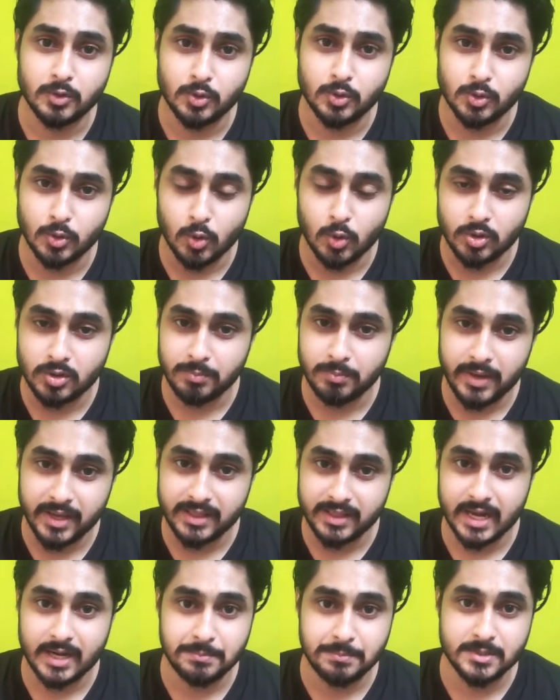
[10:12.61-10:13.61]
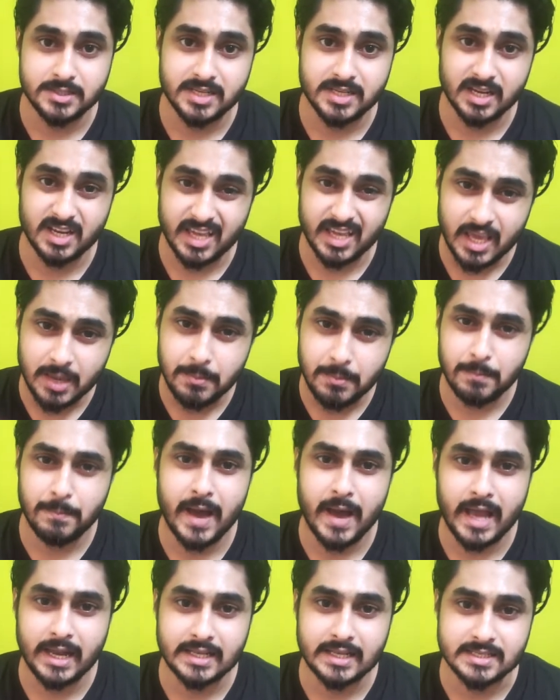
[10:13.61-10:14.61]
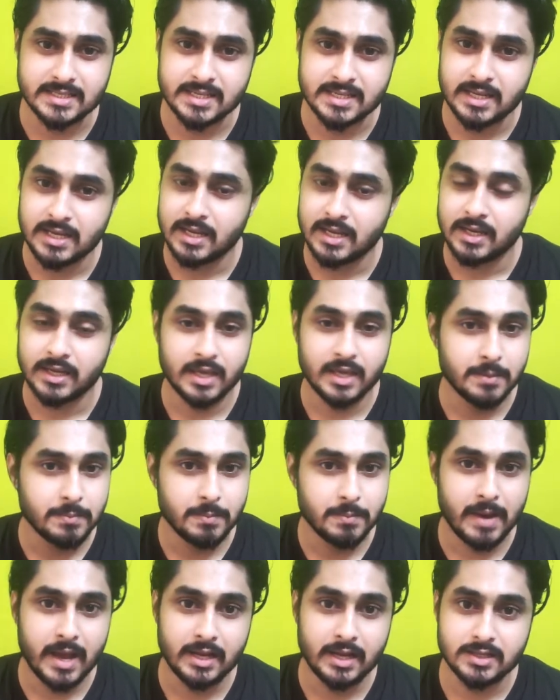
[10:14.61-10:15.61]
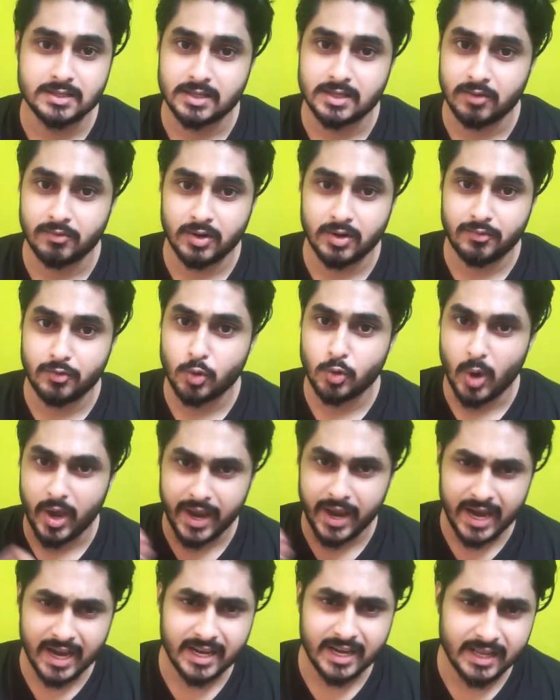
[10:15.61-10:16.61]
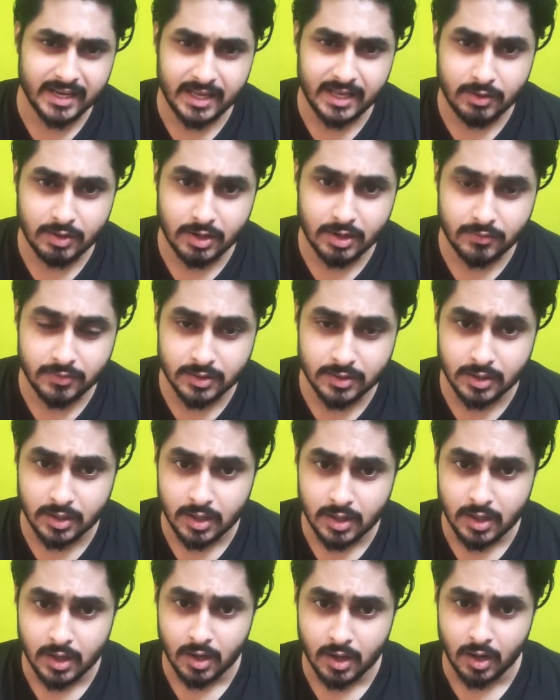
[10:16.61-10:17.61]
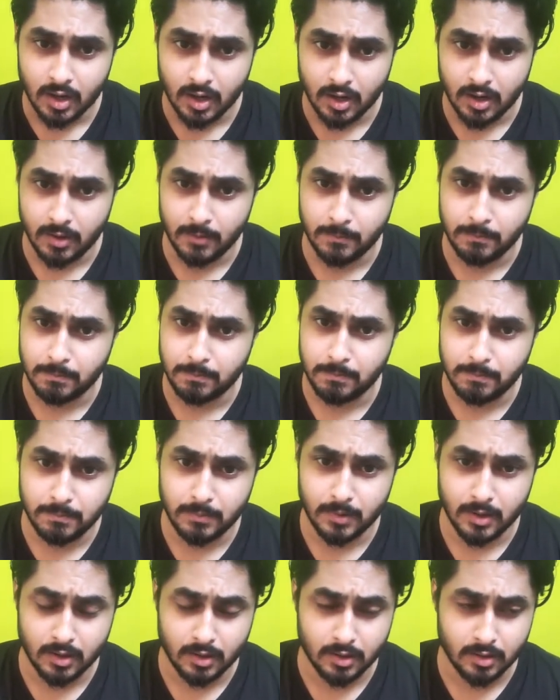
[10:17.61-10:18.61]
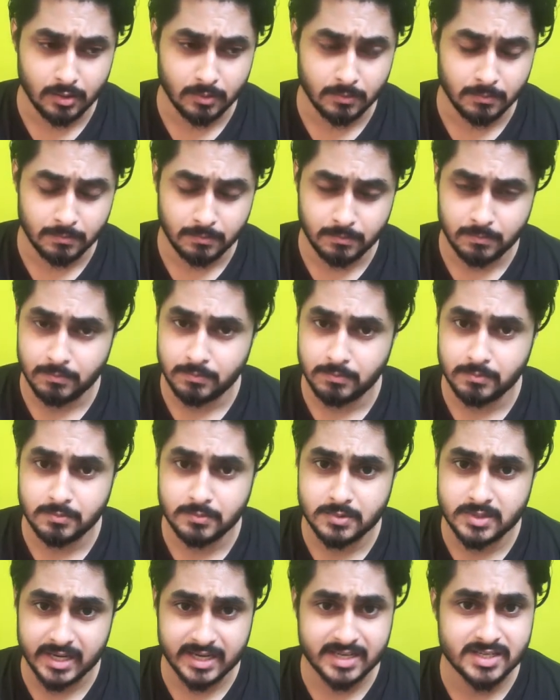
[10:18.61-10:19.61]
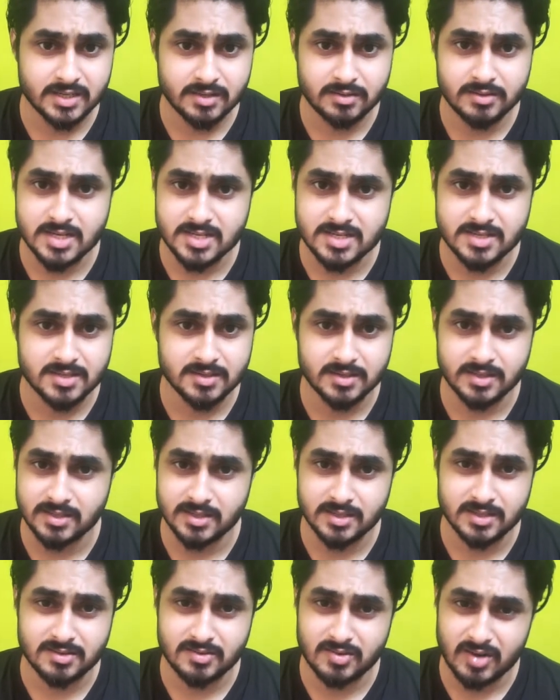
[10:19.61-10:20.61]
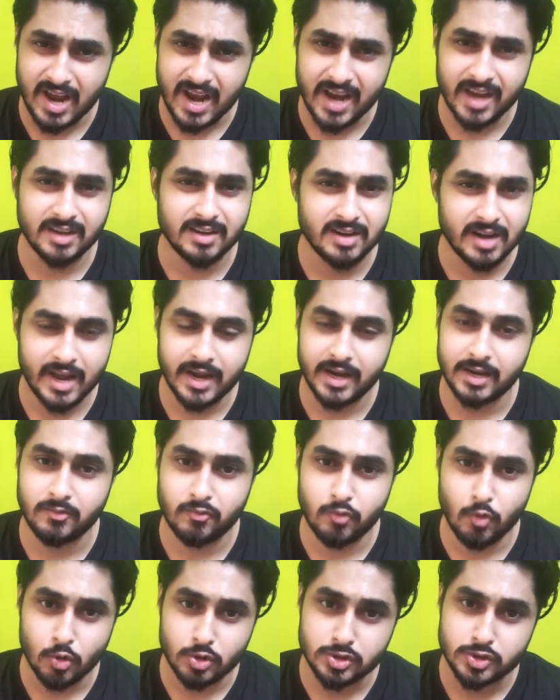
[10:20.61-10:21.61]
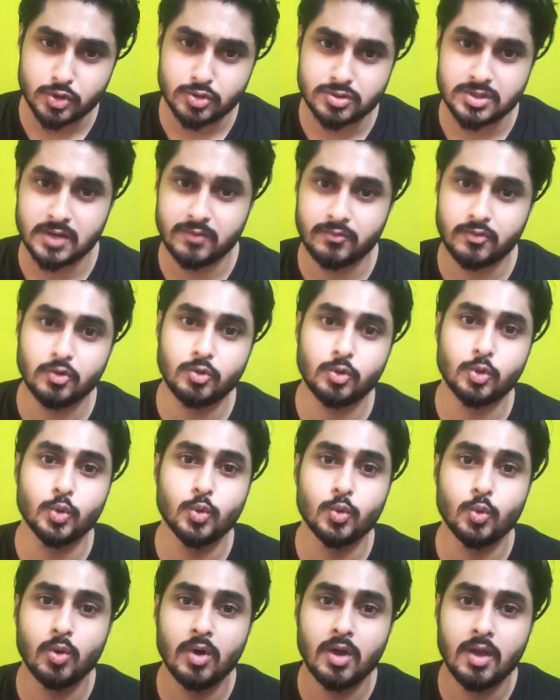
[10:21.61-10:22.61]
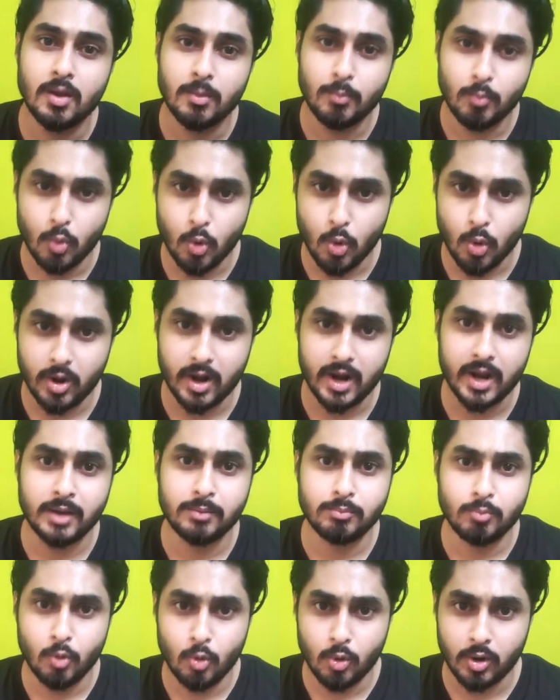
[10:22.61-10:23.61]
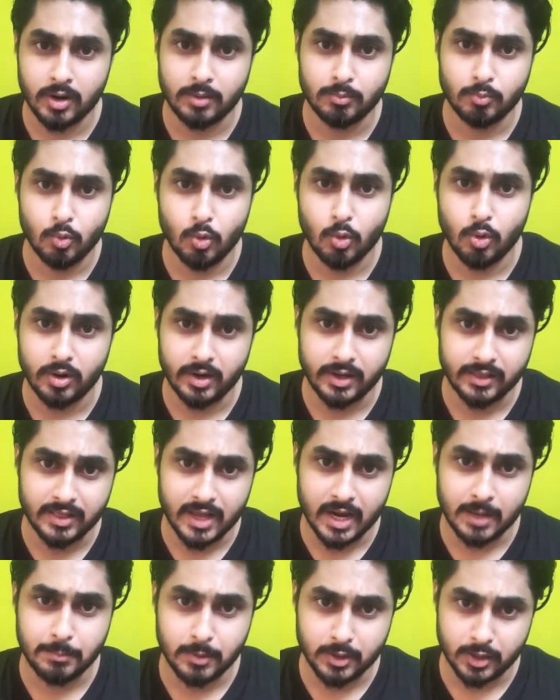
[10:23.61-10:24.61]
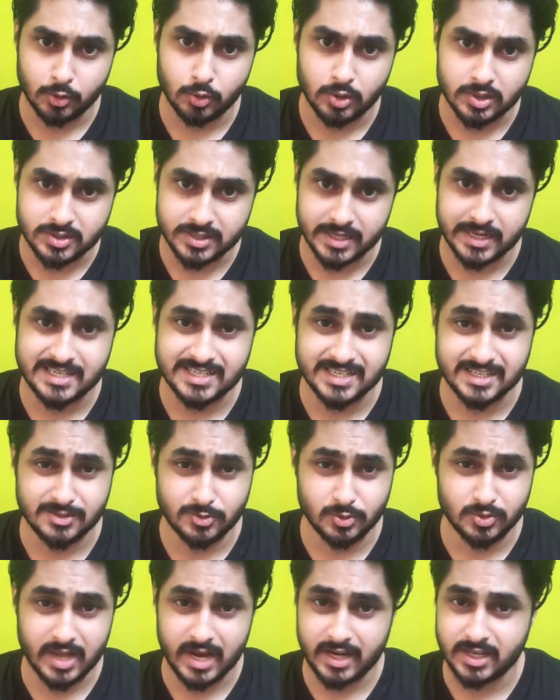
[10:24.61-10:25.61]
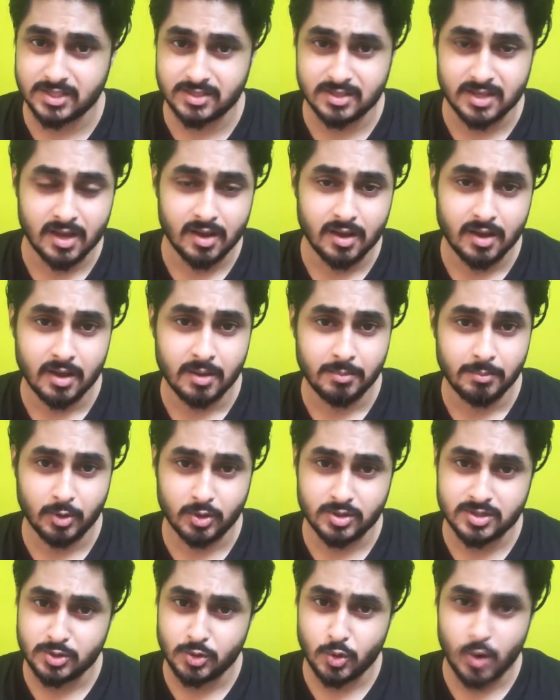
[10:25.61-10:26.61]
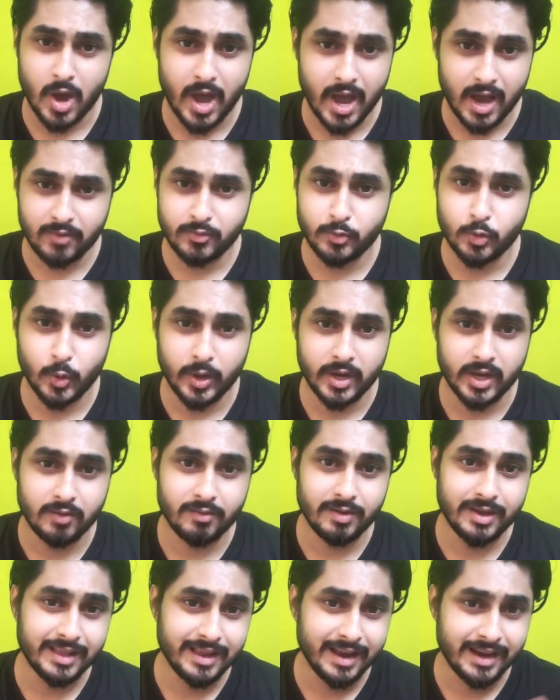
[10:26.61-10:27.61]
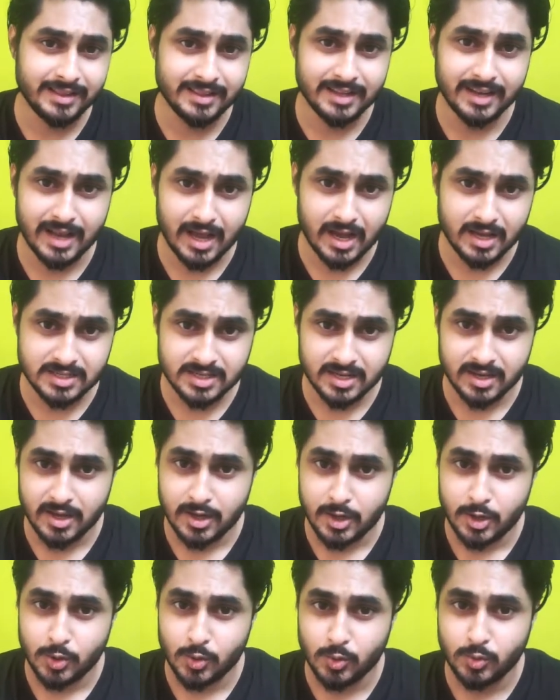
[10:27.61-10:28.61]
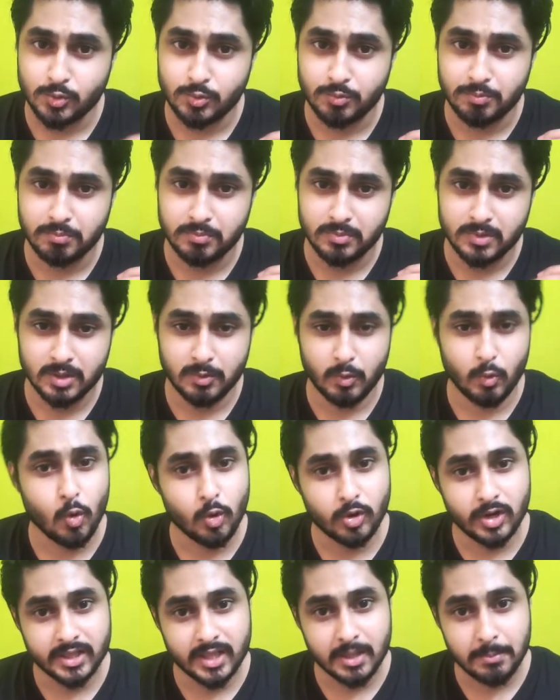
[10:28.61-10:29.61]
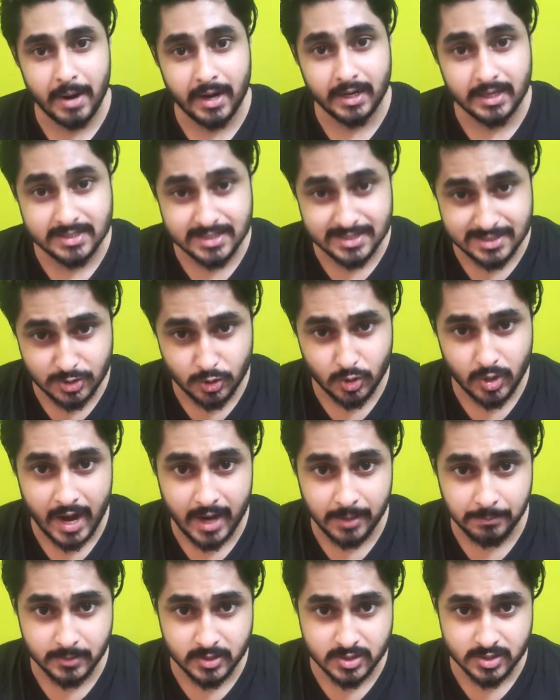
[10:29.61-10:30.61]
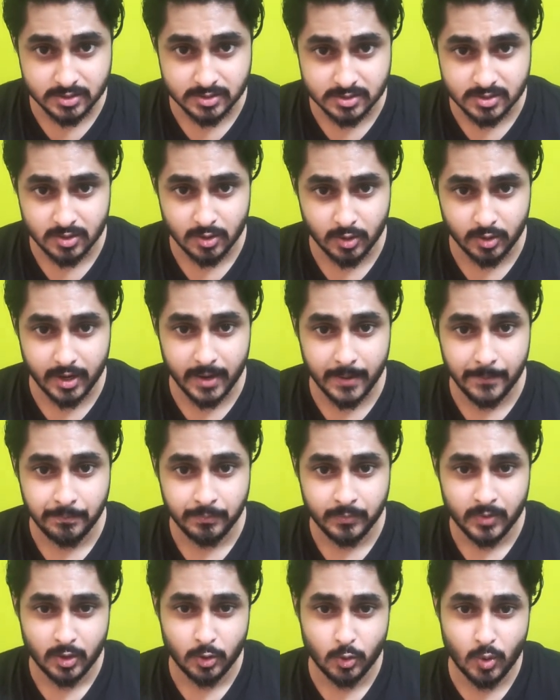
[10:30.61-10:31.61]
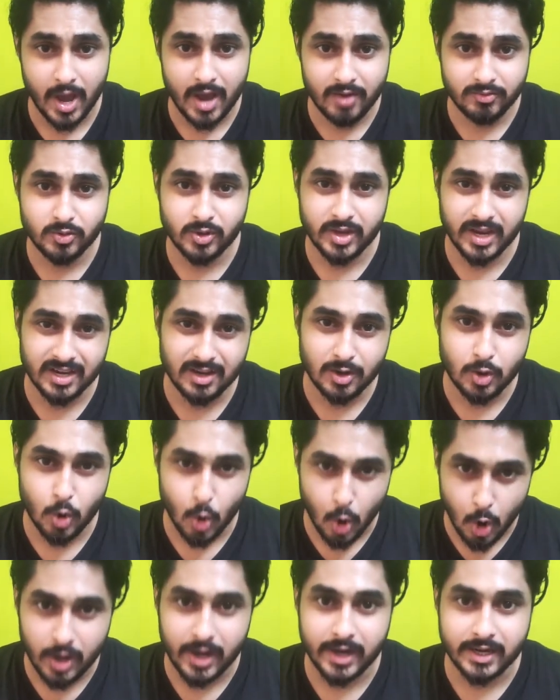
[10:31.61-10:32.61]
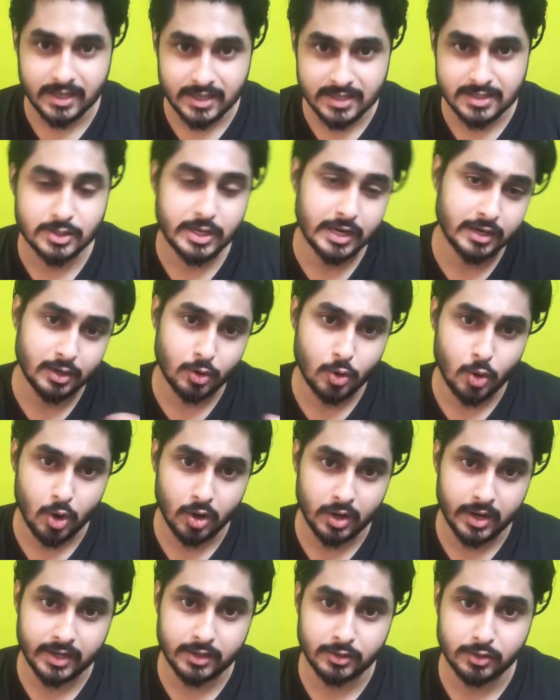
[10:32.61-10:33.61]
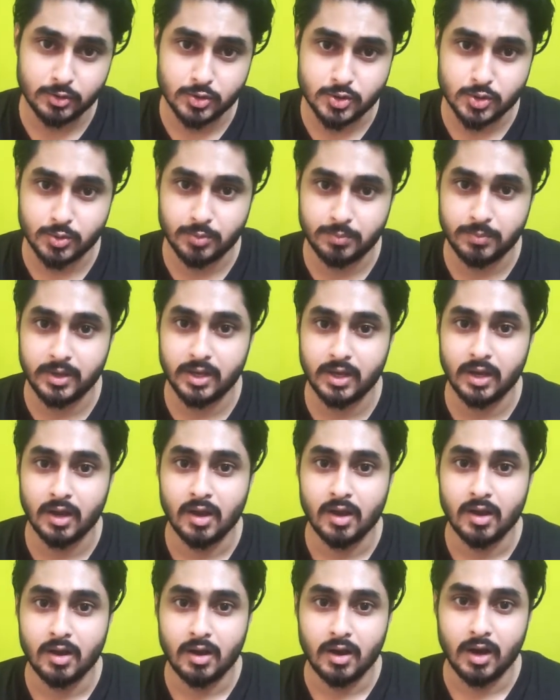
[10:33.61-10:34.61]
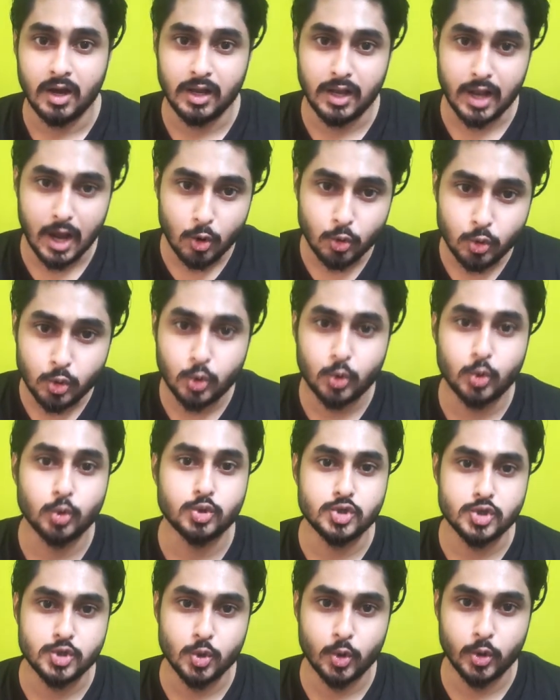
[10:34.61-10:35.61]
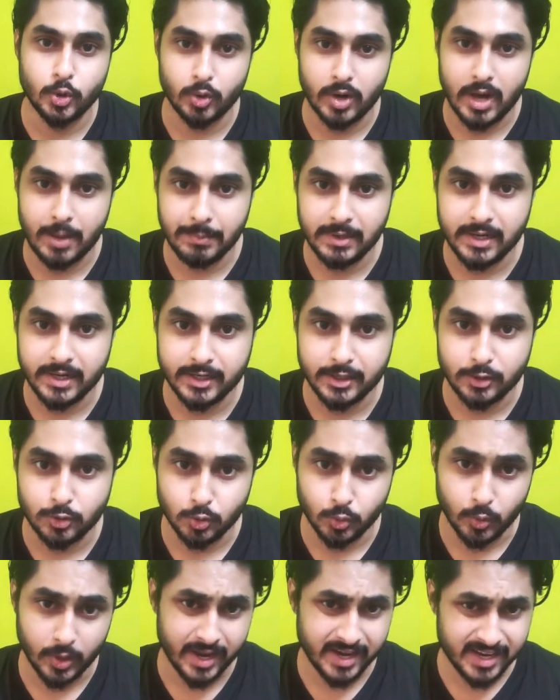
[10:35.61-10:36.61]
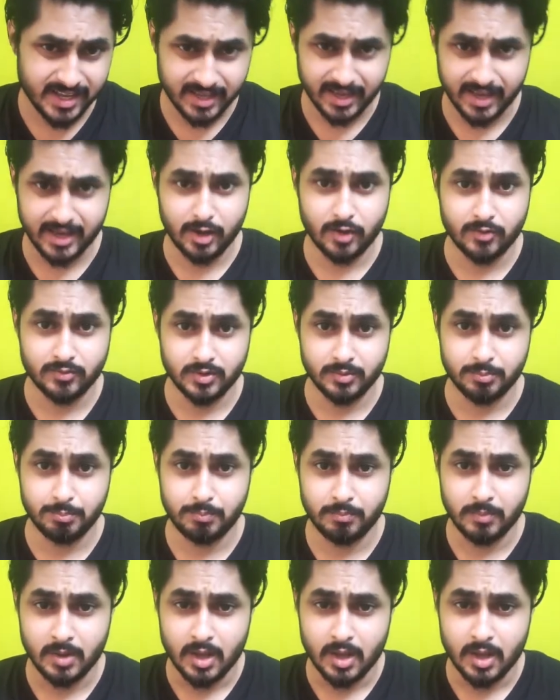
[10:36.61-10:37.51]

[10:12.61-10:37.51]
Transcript: don't make that mistake. Keep a balance. Keep a balance. Even if you hate any one of the section, just try it. Force yourself to do more and more and more in that particular section. So that is because you have to anyway. At the last, the only thing matters is your admissions. Okay, you have to get a call. At least get a call, and you should be allowed to show your ability to any of the